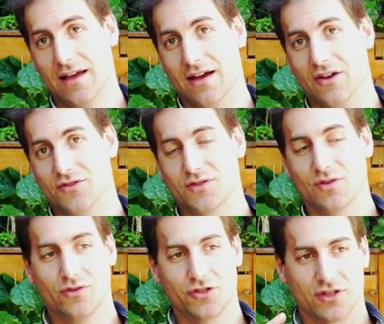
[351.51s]
the
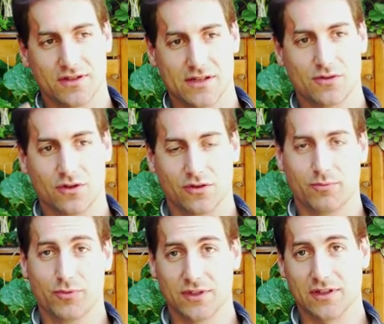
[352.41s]
solutions that you're going to
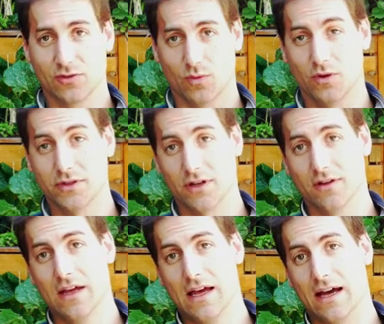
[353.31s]
put in your water
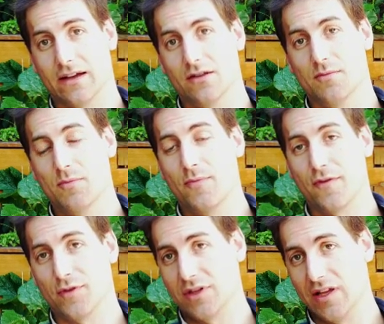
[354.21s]
are going to be
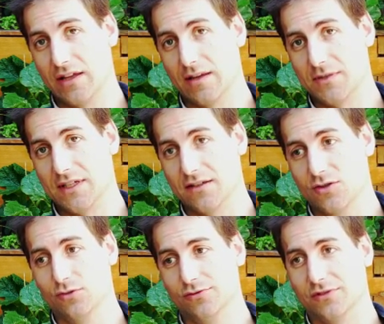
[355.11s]
perfectly adapted
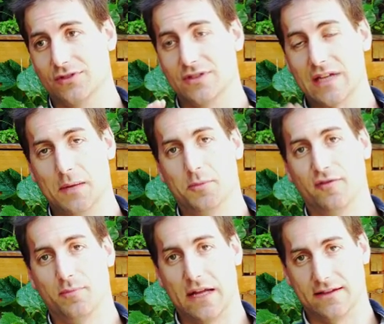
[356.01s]
to the type
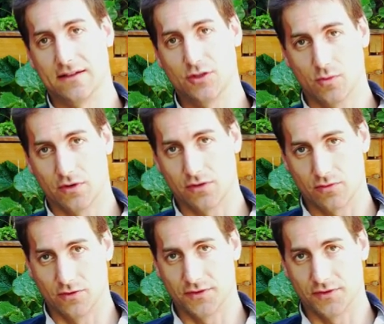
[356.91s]
of plants that you want to grow.